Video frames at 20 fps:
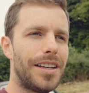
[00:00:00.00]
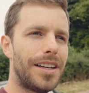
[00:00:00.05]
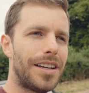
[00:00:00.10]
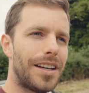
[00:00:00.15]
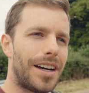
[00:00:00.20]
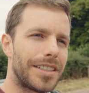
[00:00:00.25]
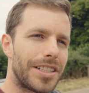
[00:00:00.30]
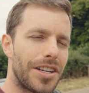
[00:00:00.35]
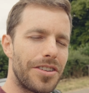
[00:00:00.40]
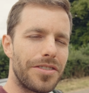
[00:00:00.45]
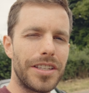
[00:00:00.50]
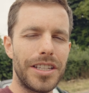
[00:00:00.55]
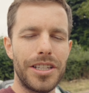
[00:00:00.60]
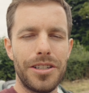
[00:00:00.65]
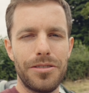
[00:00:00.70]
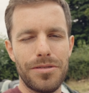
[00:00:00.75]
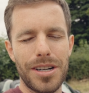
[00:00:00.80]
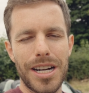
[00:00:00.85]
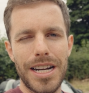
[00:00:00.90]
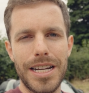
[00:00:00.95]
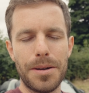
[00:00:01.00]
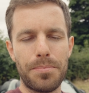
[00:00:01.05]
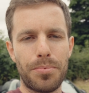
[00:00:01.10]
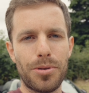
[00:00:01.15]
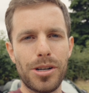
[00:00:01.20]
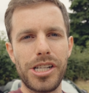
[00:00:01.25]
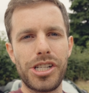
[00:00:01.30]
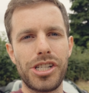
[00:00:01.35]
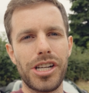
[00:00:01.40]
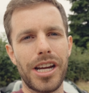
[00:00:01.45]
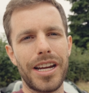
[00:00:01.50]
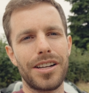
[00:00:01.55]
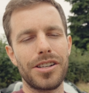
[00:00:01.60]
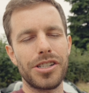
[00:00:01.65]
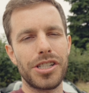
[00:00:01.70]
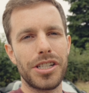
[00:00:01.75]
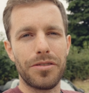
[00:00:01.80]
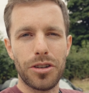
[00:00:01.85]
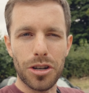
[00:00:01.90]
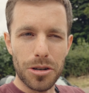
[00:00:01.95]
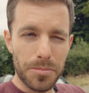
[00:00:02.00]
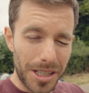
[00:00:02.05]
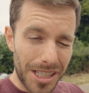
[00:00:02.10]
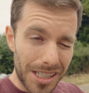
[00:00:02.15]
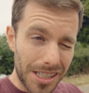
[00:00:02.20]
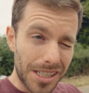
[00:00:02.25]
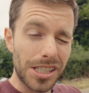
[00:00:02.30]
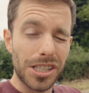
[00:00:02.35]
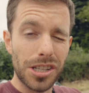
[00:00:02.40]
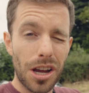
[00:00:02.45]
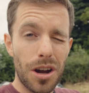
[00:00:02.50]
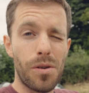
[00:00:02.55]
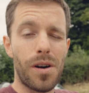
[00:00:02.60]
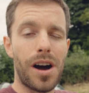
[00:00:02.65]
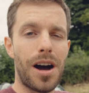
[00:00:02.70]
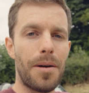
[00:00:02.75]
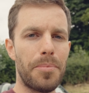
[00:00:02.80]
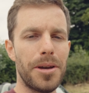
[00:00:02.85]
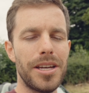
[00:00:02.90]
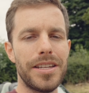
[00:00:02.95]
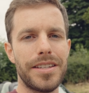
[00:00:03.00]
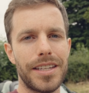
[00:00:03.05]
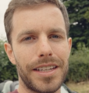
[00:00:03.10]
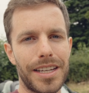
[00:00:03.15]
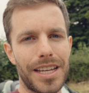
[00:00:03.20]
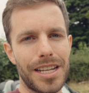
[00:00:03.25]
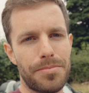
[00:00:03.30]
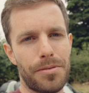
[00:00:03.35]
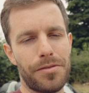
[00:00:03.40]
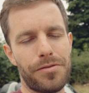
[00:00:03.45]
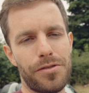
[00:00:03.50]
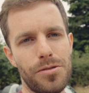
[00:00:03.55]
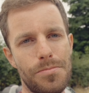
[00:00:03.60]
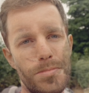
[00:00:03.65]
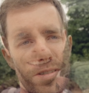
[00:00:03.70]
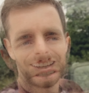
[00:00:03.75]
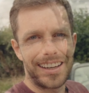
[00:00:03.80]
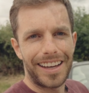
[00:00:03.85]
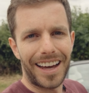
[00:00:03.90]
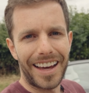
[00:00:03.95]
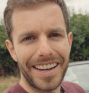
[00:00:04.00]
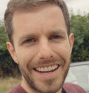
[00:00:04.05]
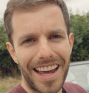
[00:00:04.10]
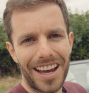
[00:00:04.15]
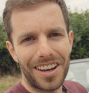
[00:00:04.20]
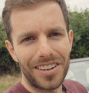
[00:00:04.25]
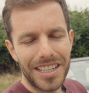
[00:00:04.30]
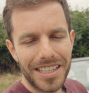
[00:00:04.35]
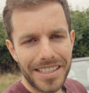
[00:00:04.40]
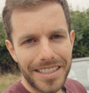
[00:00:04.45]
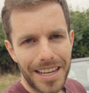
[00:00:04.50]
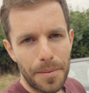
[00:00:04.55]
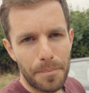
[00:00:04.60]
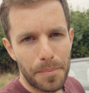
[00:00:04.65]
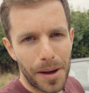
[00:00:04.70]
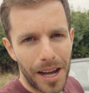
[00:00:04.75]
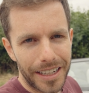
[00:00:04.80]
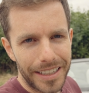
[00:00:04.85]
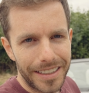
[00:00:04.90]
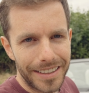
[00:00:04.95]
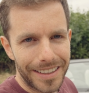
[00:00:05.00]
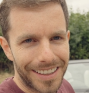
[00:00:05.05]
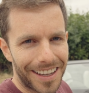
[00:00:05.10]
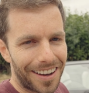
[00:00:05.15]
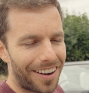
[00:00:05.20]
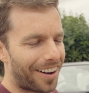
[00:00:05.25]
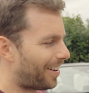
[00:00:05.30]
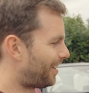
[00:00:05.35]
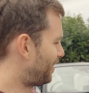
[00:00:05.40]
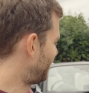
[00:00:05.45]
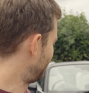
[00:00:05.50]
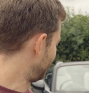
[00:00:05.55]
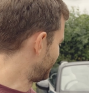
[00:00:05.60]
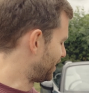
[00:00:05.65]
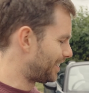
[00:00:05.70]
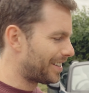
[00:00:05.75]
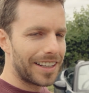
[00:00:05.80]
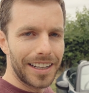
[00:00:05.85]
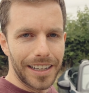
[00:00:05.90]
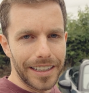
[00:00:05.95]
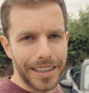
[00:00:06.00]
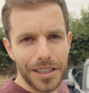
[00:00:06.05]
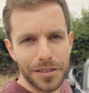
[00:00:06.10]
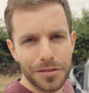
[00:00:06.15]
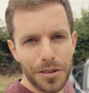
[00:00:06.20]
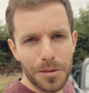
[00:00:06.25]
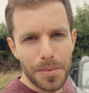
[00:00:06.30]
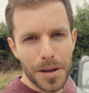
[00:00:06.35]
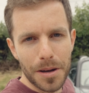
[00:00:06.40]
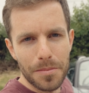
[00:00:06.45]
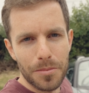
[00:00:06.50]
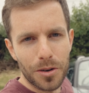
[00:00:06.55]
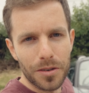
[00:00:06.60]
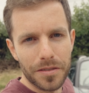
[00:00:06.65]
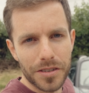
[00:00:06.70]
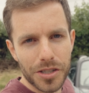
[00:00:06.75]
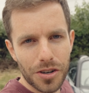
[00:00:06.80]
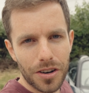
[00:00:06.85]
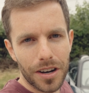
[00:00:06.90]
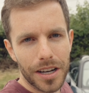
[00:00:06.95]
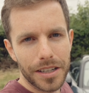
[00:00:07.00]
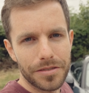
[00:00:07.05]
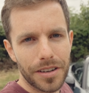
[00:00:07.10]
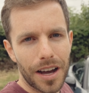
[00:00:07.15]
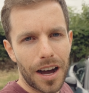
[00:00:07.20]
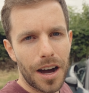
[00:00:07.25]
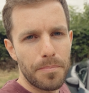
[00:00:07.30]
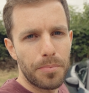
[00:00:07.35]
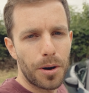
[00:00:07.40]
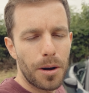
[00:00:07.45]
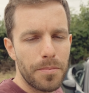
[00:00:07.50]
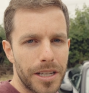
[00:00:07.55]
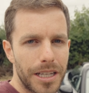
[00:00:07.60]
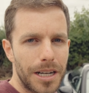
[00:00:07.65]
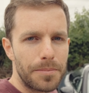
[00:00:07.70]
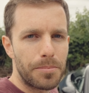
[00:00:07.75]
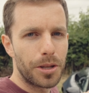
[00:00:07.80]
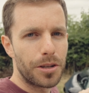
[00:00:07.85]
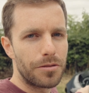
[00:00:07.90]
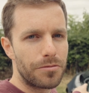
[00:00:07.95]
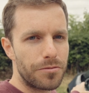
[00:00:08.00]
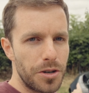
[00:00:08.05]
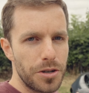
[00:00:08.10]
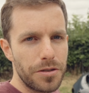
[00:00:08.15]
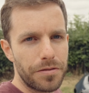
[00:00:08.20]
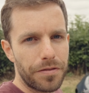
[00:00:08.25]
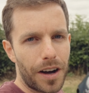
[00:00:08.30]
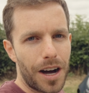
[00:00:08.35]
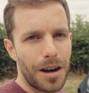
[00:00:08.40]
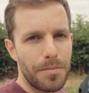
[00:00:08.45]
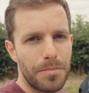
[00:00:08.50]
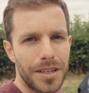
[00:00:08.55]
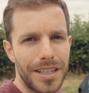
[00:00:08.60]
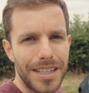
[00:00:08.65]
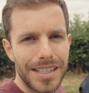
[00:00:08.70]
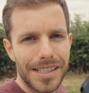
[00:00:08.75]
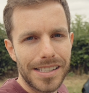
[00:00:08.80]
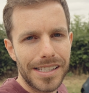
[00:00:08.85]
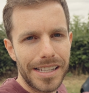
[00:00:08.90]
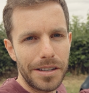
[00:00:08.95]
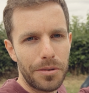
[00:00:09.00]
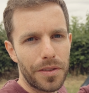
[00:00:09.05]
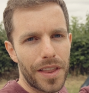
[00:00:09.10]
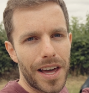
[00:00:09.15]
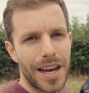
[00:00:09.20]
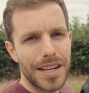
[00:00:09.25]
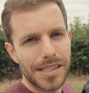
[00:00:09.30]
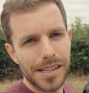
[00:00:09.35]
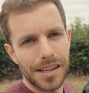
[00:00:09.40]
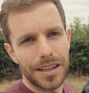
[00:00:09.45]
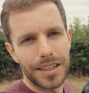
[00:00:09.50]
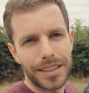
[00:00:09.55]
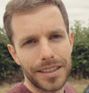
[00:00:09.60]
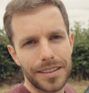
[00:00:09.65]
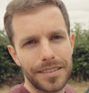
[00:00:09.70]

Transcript: I don't think you really appreciate, because you've got to be so up it to get the performance. And now let's get back in the car, go for a bit more of a drive. I'm probably going to put the roof up and see what that's like.